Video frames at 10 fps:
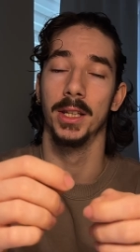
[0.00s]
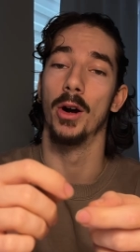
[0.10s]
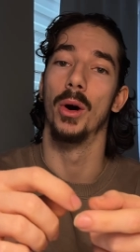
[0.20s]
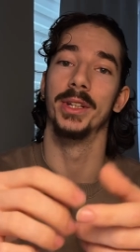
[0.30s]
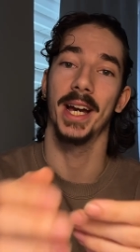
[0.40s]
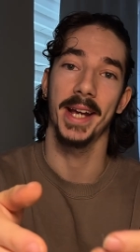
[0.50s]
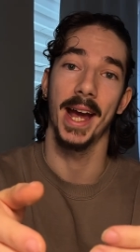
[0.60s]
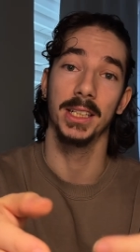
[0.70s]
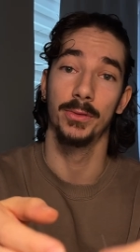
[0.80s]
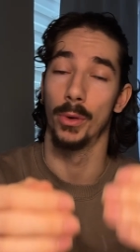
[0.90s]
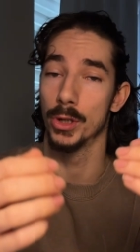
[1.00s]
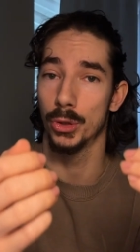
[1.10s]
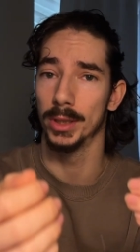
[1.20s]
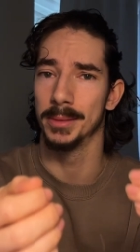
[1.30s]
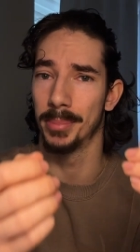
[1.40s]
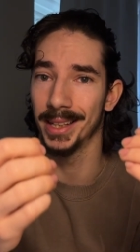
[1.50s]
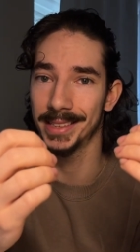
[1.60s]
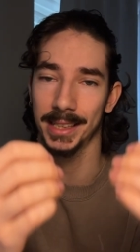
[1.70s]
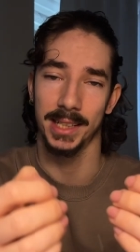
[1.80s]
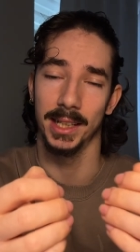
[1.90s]
Now, on the other hand, for short and bias
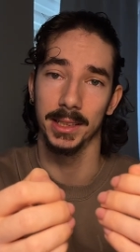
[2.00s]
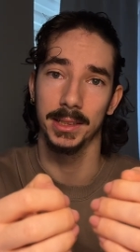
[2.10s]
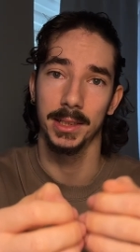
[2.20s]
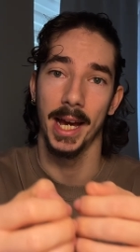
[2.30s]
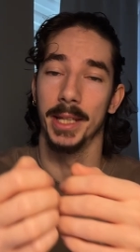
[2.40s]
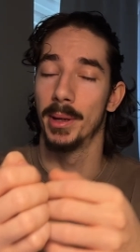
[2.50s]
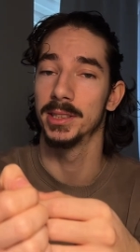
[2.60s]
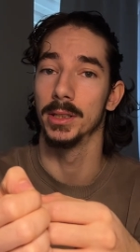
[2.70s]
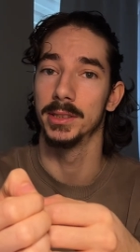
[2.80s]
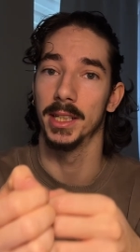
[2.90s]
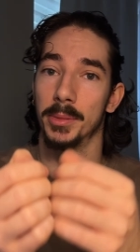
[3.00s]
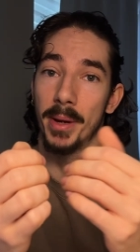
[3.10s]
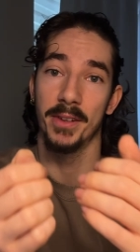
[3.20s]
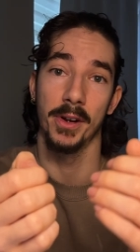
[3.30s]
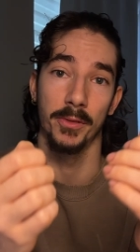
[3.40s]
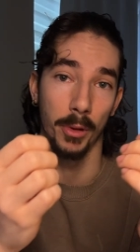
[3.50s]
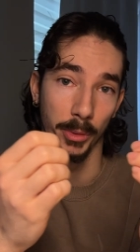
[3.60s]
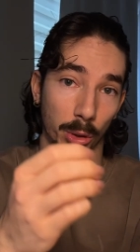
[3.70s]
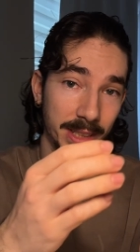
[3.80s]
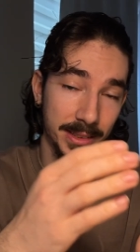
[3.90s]
exercises and muscles that benefit from
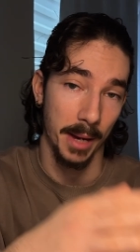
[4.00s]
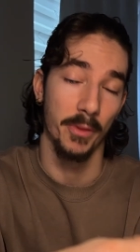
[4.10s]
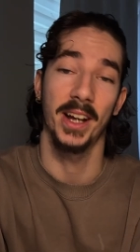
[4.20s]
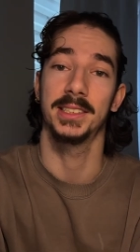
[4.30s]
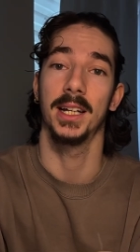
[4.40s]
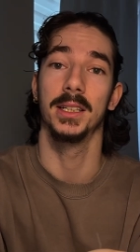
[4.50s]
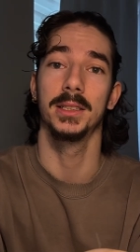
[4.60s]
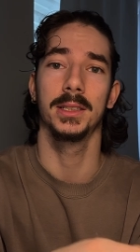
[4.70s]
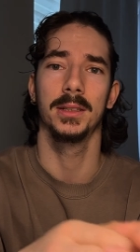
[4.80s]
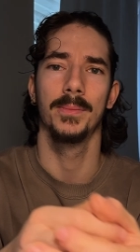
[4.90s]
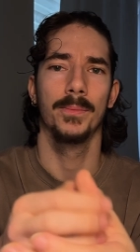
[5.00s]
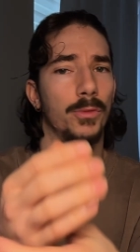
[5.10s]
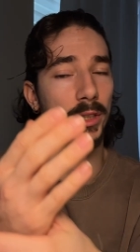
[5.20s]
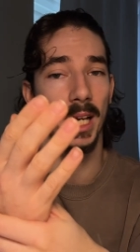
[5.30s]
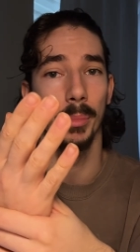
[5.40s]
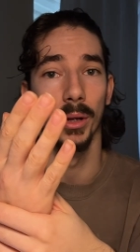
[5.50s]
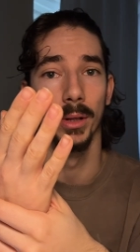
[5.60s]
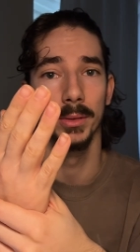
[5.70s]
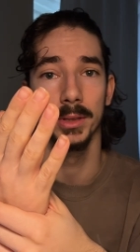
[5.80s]
those type of exercises, for example,